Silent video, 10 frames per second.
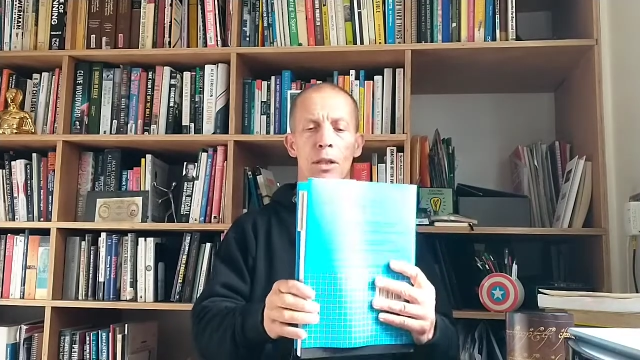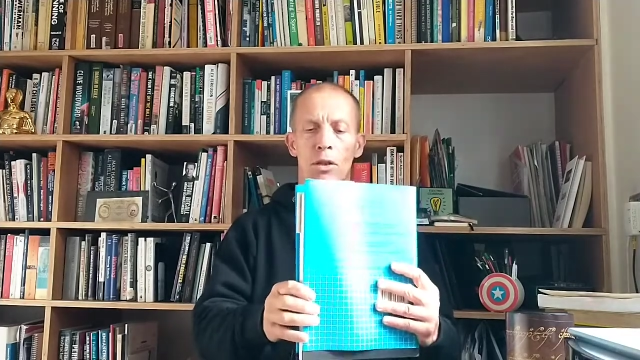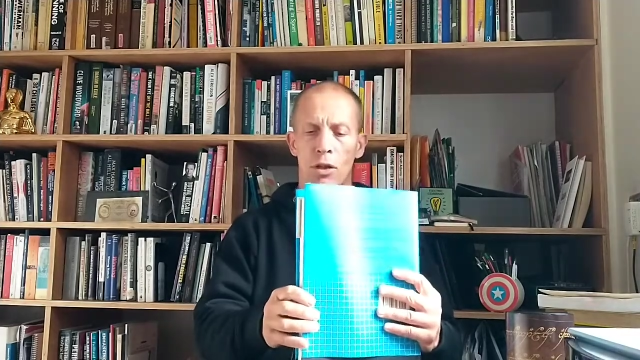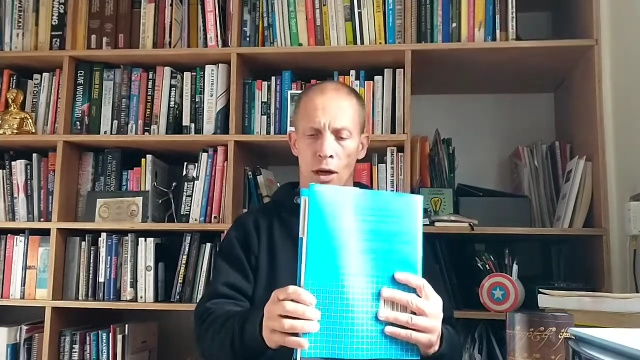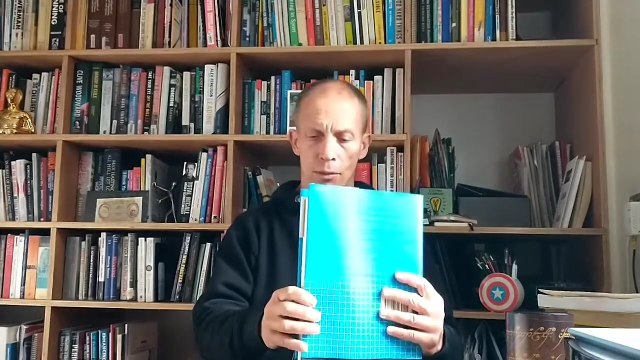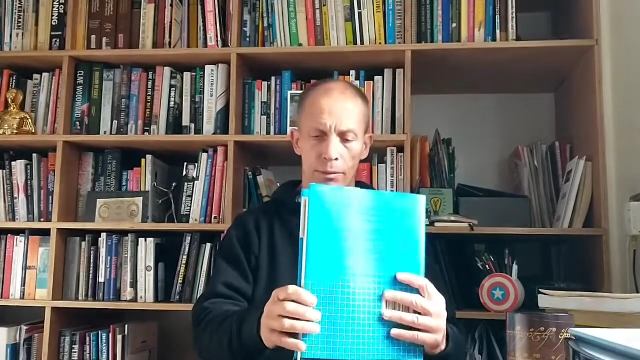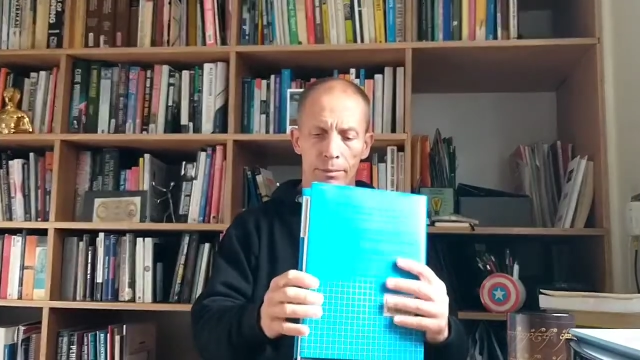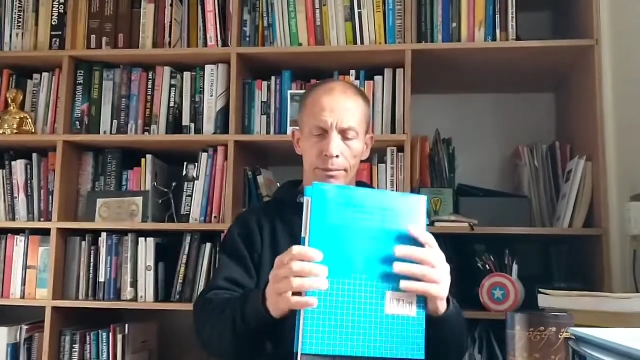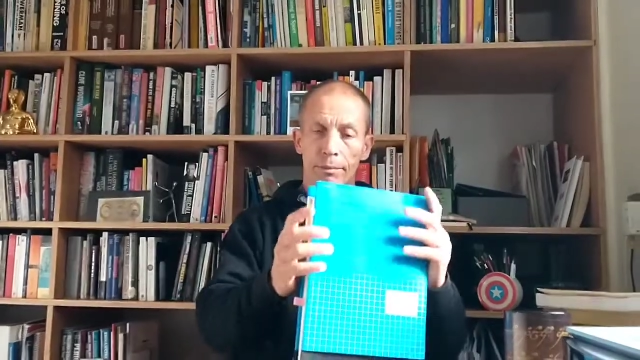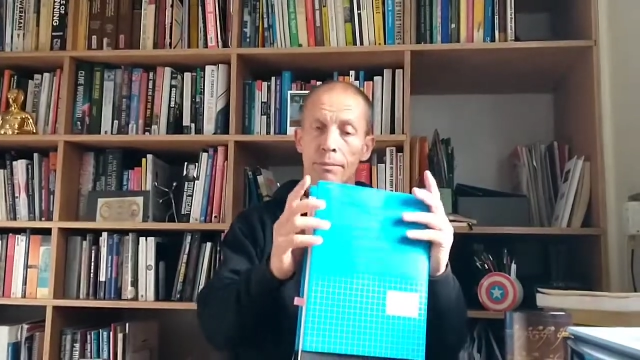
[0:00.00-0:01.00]
So
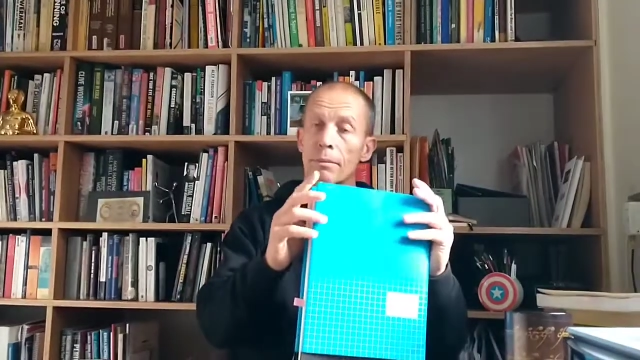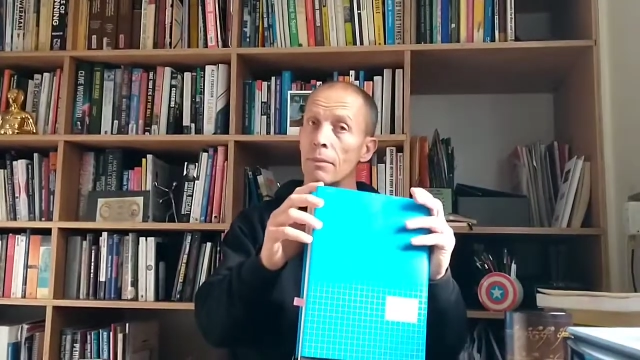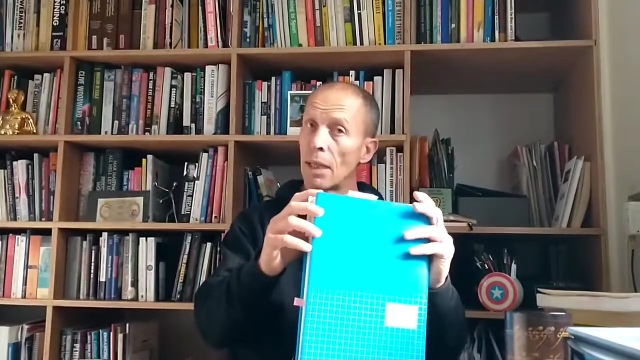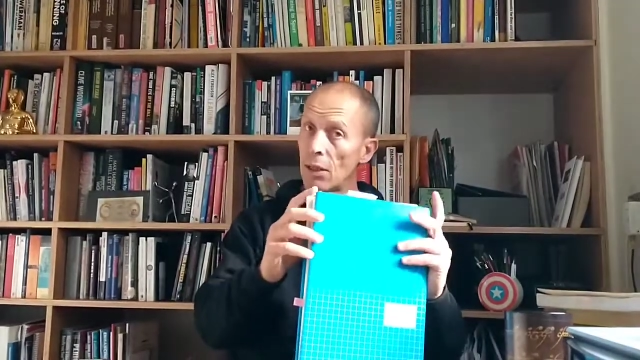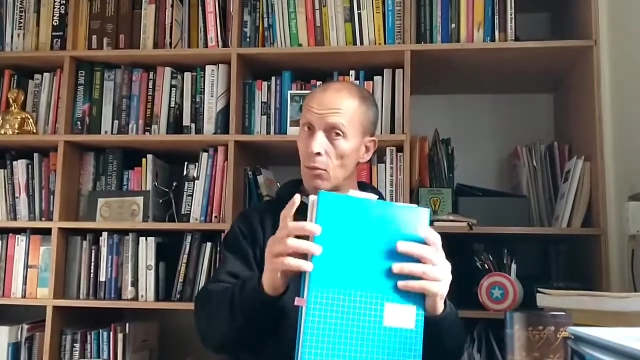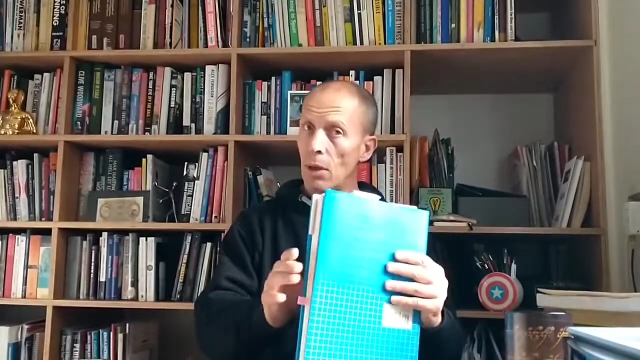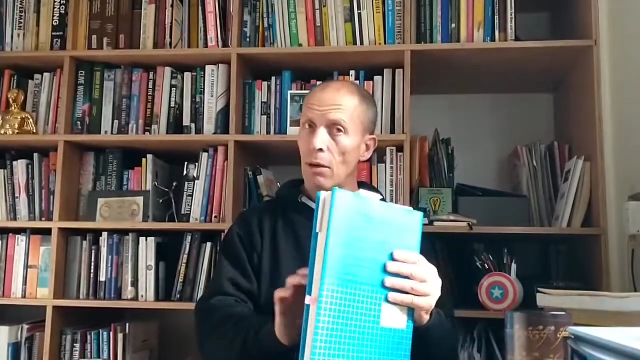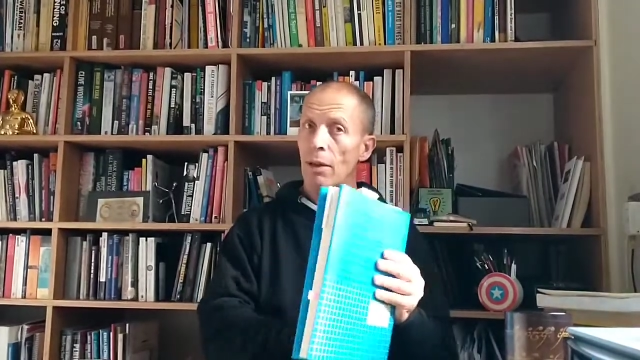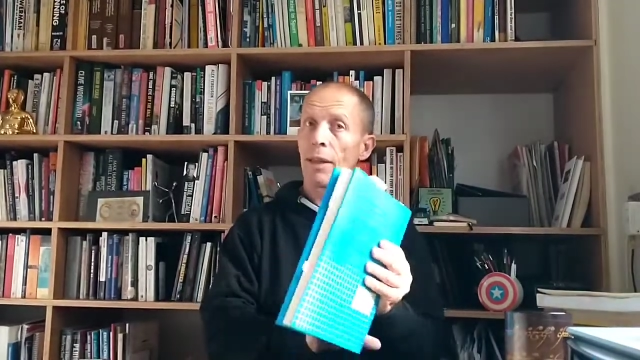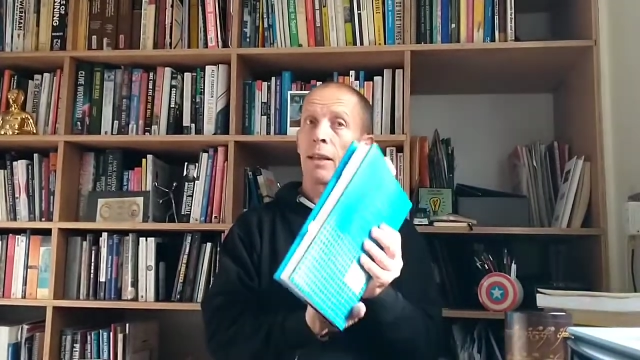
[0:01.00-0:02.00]
that's
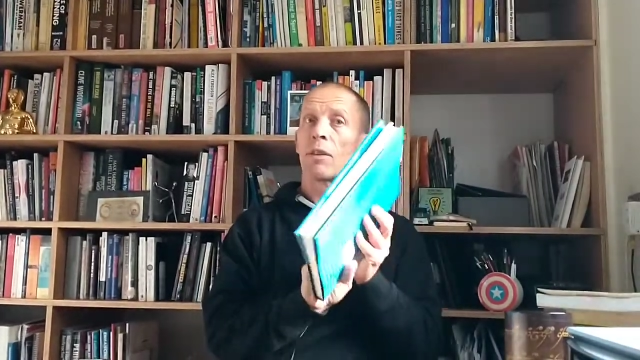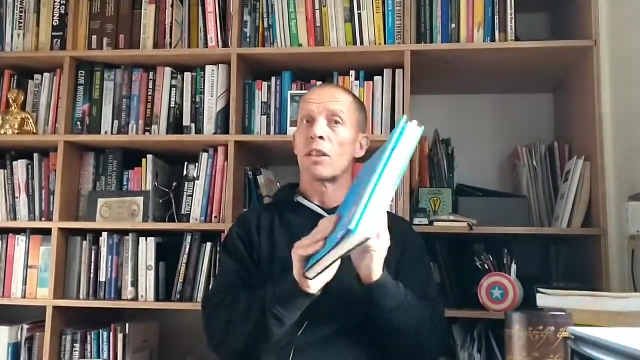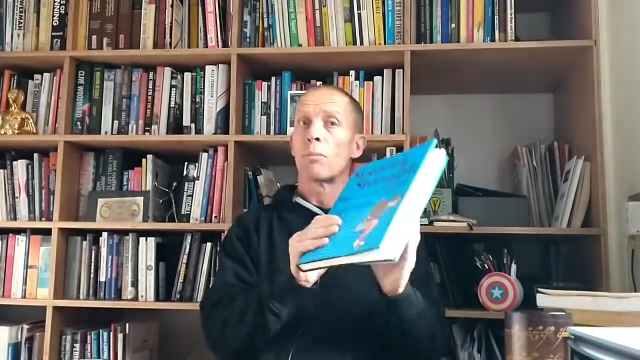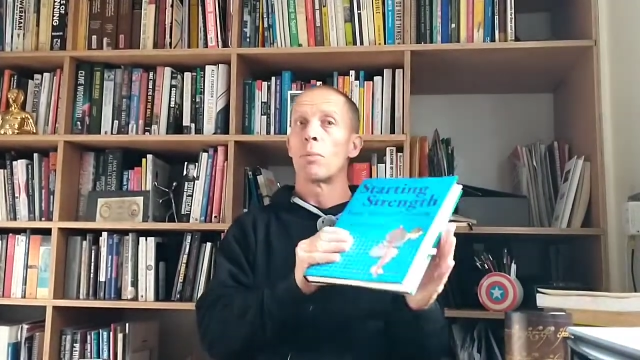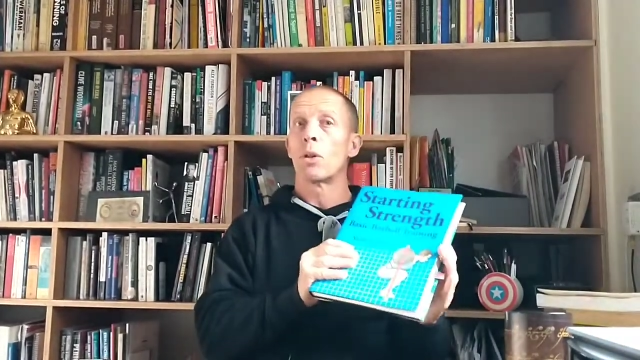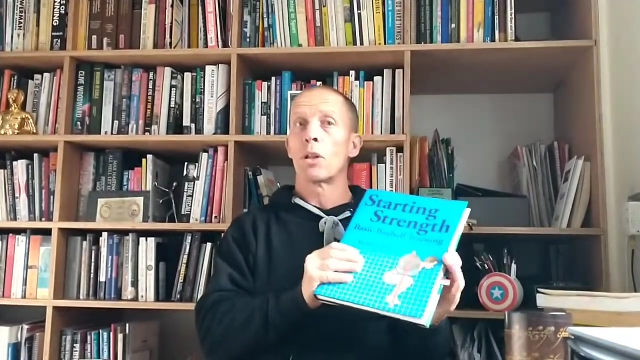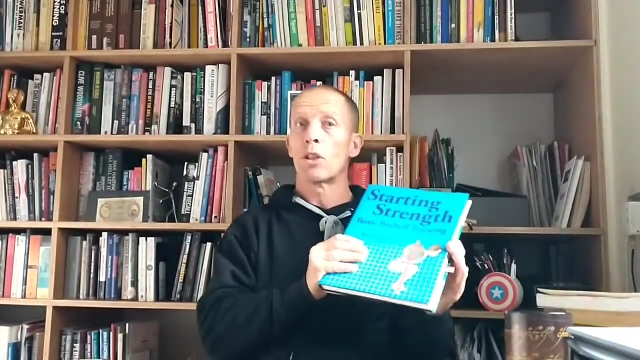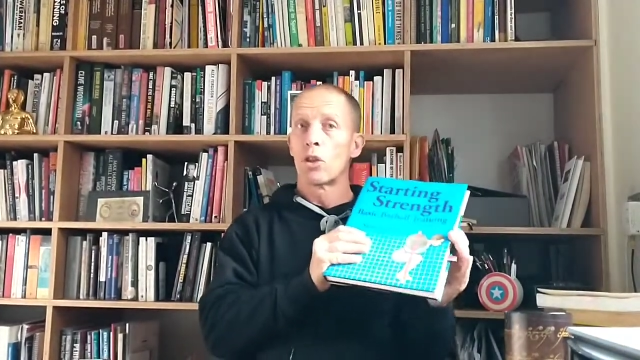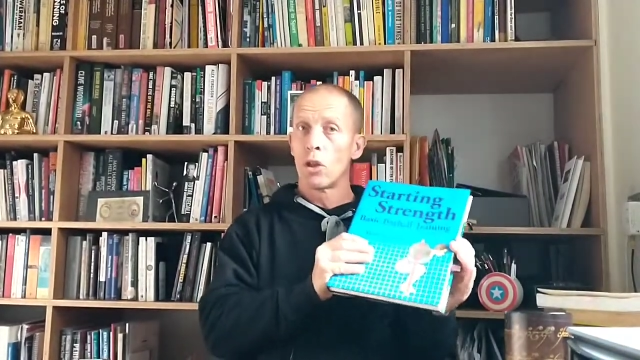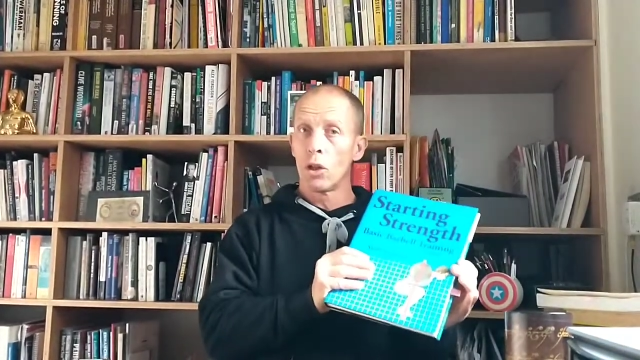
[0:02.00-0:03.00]
where I think this book
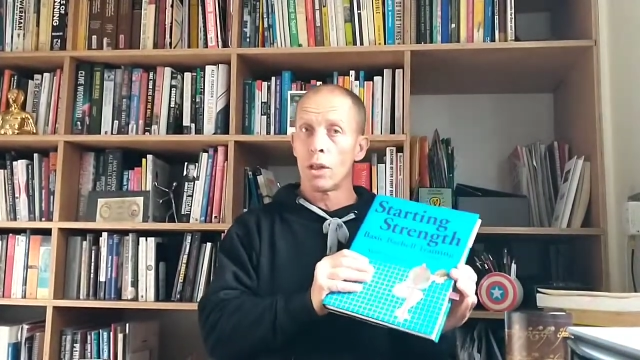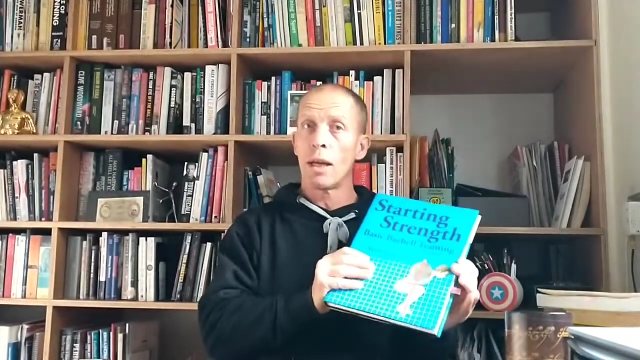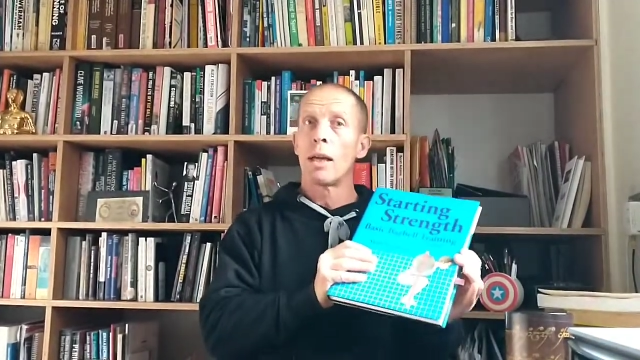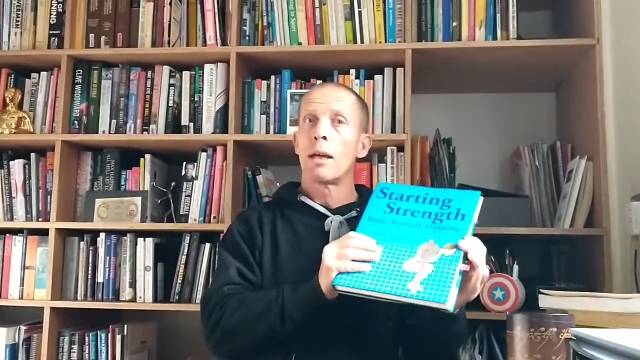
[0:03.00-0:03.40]
is good,